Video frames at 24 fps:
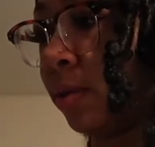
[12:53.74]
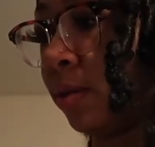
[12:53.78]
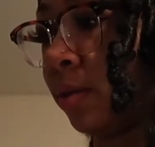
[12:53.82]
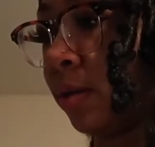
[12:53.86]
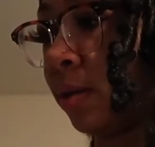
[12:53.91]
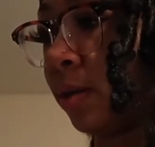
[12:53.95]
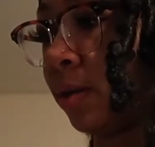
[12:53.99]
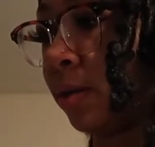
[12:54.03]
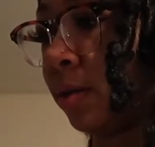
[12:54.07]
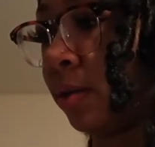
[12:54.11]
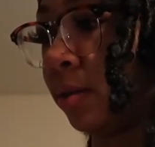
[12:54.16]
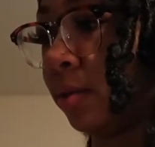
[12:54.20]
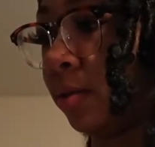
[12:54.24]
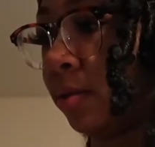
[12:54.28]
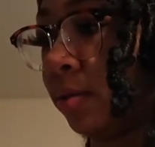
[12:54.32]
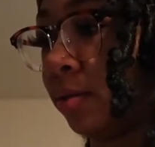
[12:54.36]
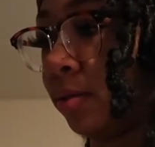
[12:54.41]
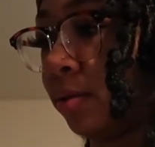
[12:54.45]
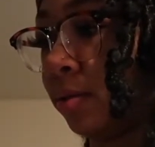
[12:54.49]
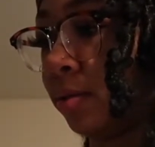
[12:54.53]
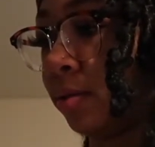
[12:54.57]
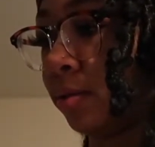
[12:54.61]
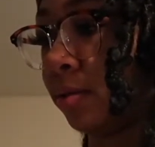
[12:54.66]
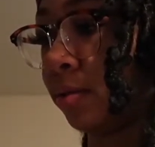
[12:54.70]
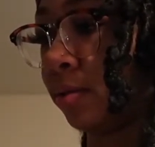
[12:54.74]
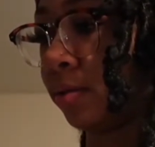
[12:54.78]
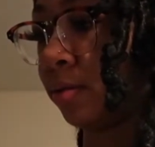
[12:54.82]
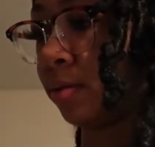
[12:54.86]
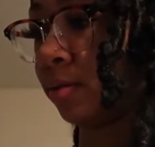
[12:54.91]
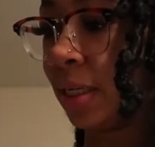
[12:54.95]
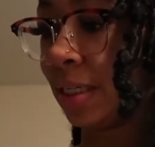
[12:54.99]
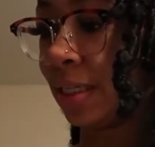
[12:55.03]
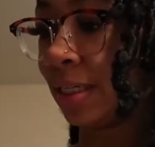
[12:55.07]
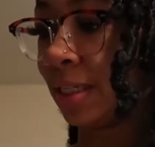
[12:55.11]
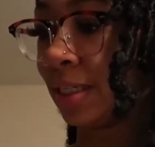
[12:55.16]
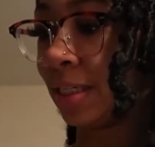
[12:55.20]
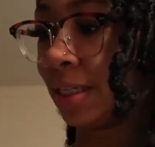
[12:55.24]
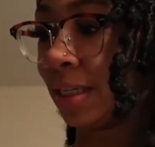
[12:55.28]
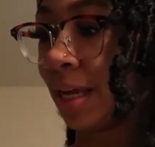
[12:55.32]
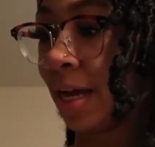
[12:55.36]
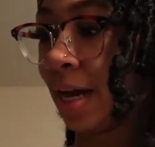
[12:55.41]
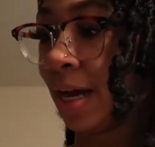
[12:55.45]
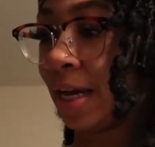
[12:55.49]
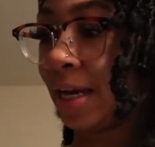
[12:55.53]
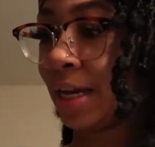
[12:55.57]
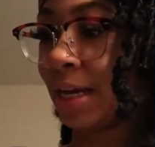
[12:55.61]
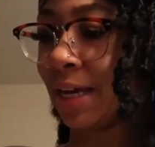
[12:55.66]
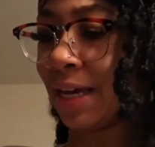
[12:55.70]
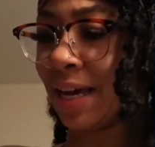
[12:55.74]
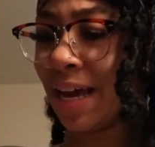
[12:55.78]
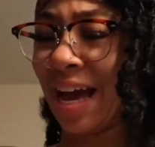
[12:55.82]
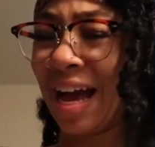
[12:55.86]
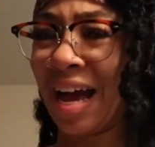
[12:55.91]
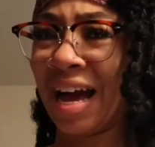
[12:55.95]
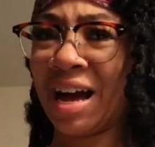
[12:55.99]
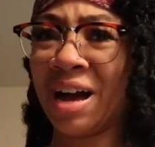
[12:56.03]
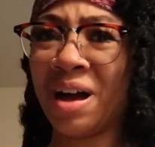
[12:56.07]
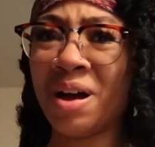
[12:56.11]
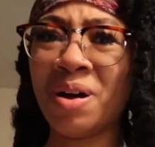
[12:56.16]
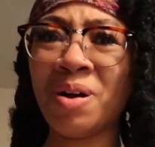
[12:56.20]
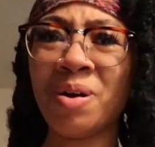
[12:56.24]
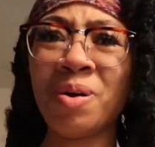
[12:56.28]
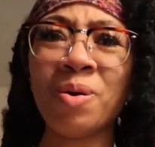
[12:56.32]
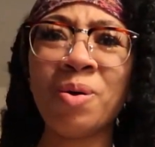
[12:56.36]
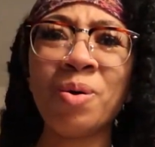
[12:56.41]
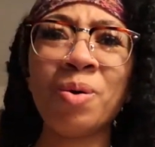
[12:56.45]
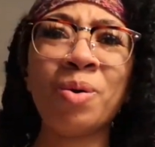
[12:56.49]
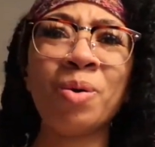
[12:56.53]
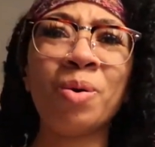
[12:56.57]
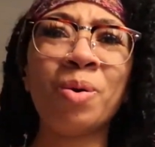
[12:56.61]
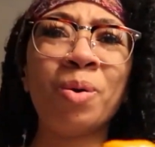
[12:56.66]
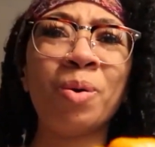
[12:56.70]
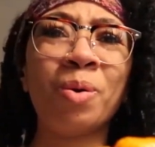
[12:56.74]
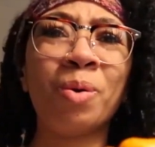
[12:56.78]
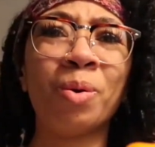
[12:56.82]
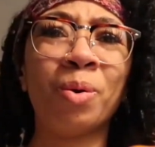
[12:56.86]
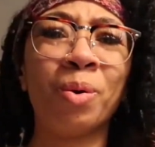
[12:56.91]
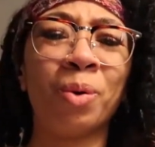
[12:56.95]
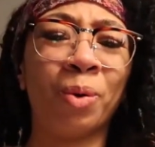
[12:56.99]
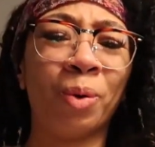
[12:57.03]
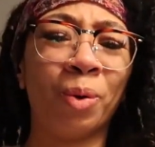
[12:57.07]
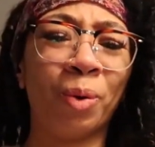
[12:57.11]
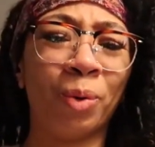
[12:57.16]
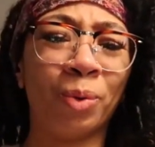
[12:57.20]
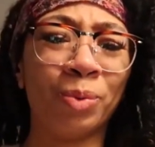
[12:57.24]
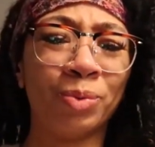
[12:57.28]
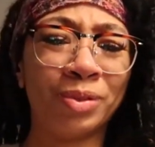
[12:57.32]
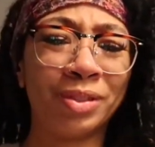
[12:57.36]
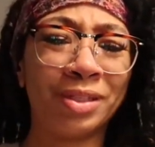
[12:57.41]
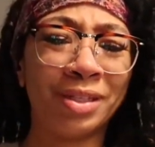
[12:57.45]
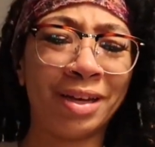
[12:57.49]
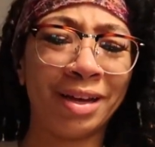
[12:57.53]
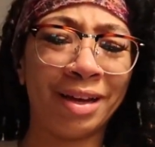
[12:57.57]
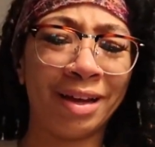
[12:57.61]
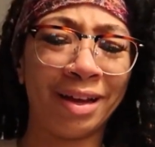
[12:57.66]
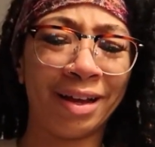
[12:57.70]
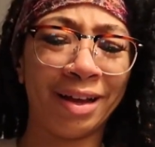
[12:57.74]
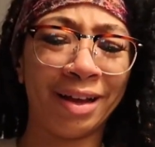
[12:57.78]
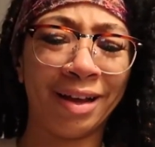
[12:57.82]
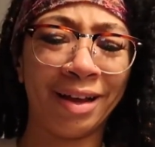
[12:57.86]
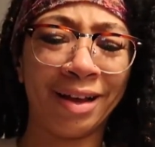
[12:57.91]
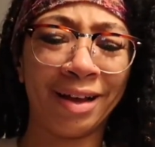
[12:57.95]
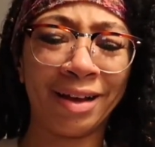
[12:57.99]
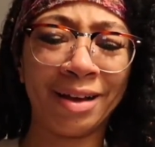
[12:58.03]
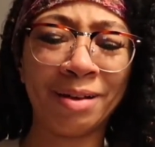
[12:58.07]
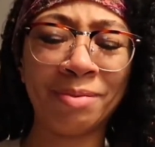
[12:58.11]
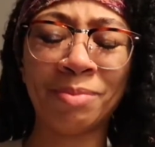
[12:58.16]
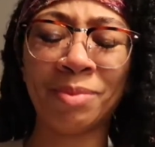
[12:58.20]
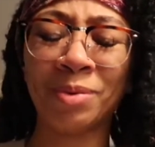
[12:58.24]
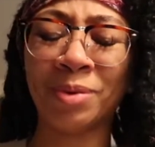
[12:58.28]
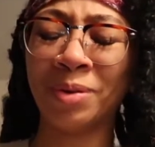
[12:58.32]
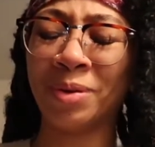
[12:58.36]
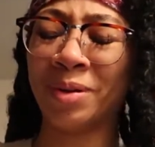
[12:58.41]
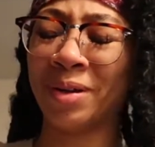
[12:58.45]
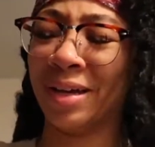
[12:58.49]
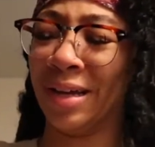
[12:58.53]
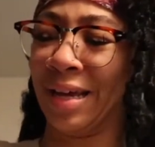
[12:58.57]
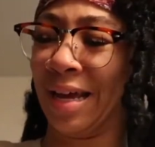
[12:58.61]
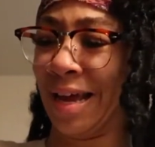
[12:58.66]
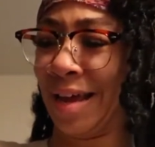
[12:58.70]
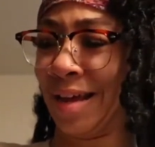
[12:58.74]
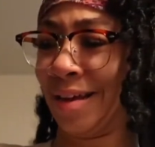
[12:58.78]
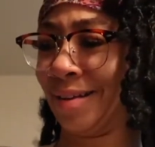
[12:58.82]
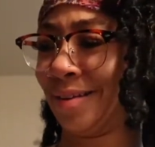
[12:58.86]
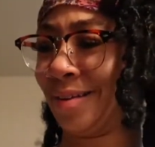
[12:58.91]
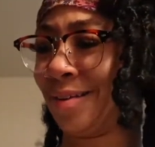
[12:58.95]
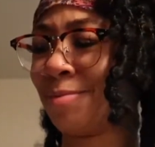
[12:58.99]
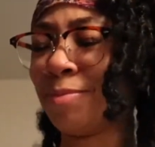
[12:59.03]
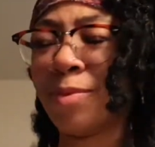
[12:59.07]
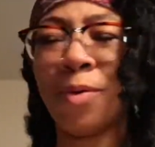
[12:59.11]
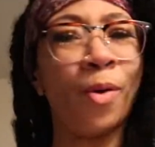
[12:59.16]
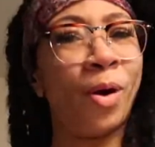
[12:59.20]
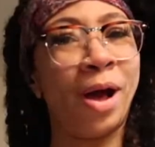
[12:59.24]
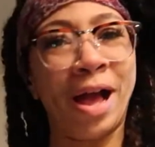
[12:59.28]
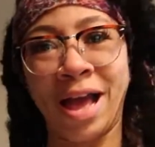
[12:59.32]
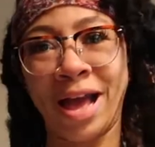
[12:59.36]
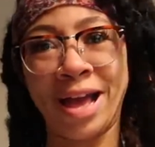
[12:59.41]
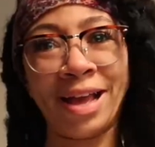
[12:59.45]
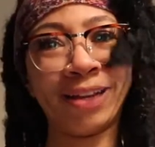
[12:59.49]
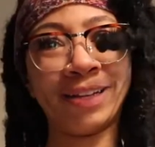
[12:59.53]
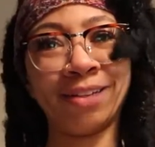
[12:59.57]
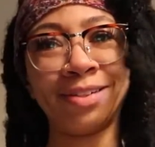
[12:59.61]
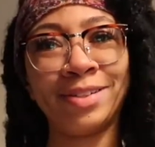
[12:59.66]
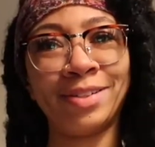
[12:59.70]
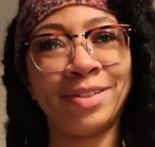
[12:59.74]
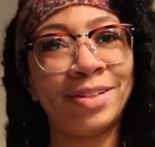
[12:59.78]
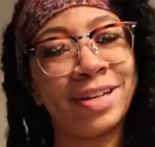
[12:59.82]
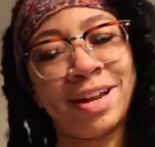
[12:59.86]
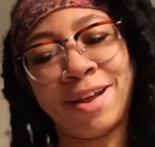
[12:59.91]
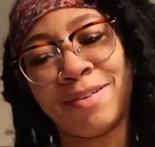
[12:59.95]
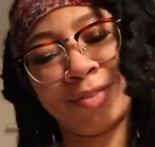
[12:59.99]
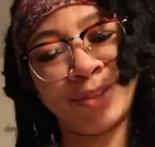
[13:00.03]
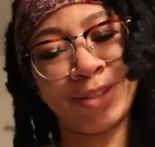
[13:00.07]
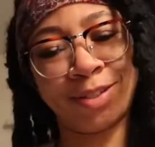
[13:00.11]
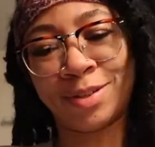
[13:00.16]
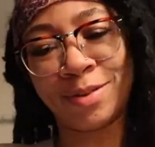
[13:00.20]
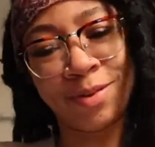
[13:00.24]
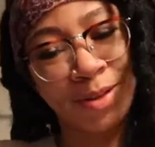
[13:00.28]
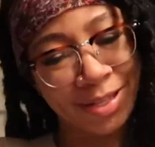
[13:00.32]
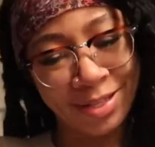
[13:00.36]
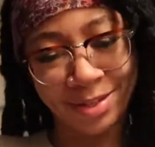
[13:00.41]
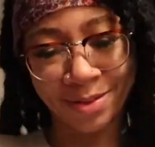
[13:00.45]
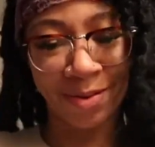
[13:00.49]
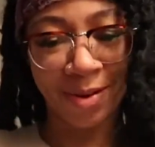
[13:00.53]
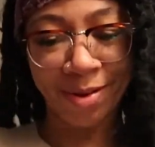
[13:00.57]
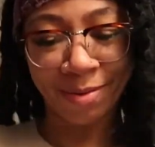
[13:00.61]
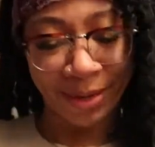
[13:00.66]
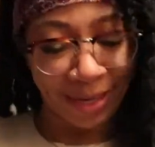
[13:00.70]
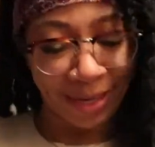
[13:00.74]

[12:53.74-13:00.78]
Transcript: okay? It's sliding out. Come on, come on. You don't have to do it to a